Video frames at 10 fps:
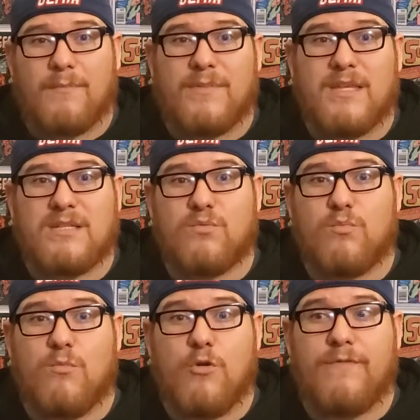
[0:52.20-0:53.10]
this
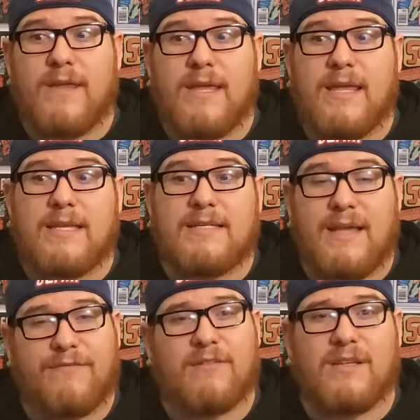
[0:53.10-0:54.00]
movie is
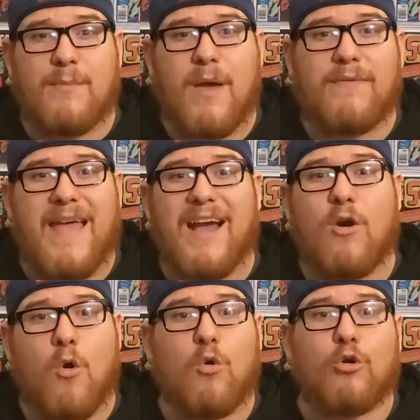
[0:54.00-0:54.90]
definitely about that
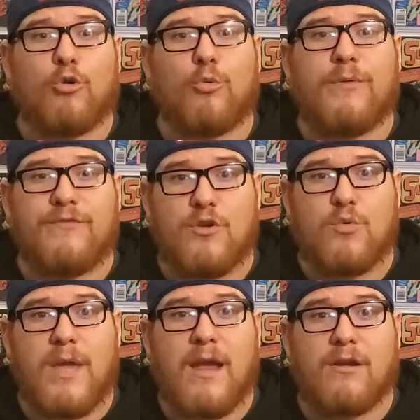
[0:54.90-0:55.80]
core group of new
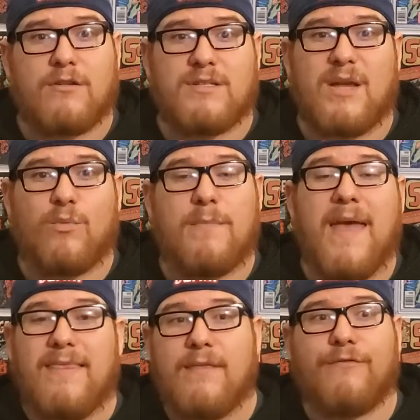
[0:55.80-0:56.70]
characters that we
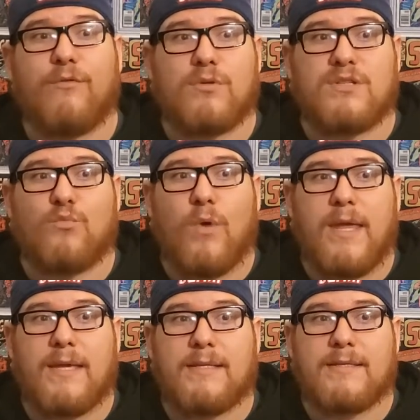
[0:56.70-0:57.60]
met in The Force
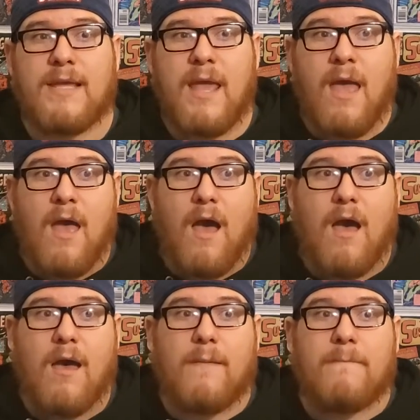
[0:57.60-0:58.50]
Awakens.
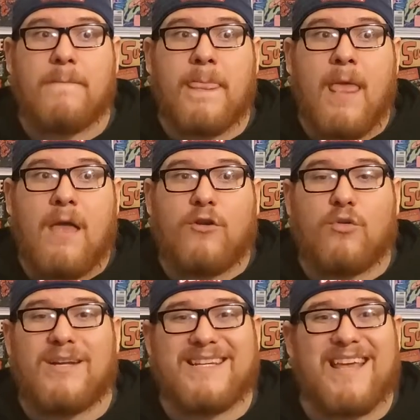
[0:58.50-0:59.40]

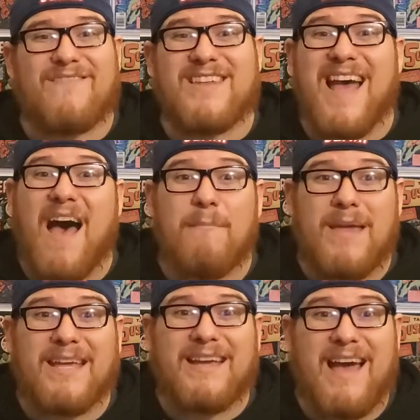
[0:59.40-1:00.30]
Critics have not
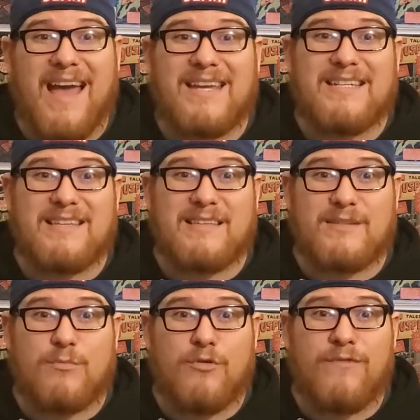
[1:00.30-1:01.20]
been kind to
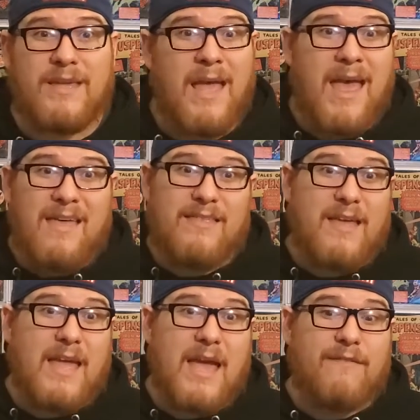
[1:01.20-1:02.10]
this movie.
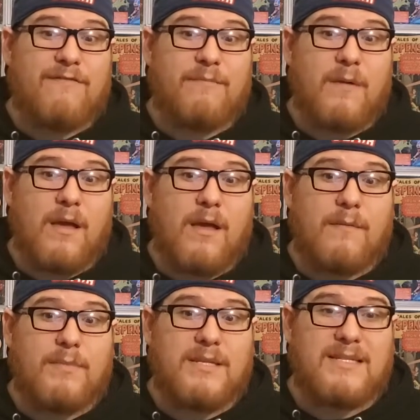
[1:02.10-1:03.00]
They have
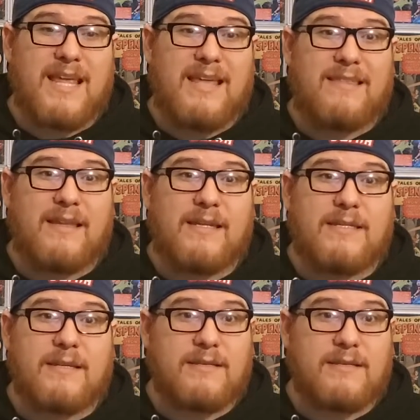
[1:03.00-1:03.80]
been saying that it's a